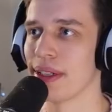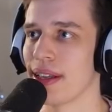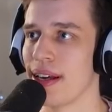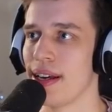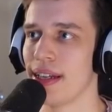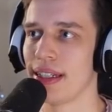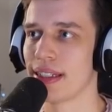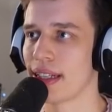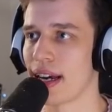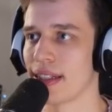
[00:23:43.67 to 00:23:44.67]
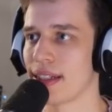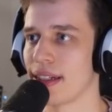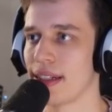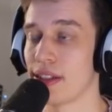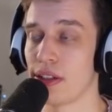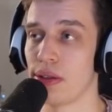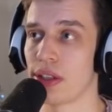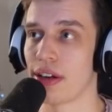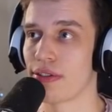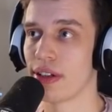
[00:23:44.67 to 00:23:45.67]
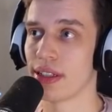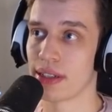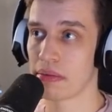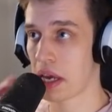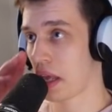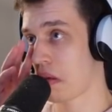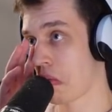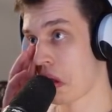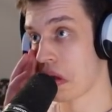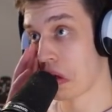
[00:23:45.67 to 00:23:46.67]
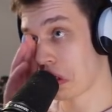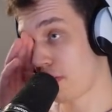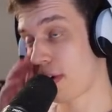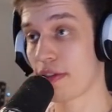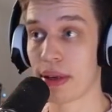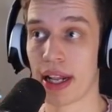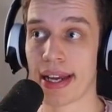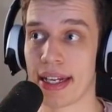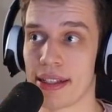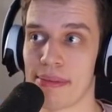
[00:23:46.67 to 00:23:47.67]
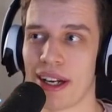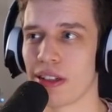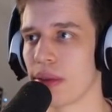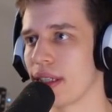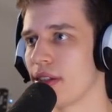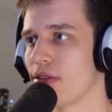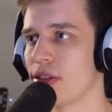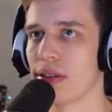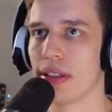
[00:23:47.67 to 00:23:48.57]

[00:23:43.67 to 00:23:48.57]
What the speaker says: But he said, yeah, it's a huge difference. And so far I've been liking the mouse, but I still feel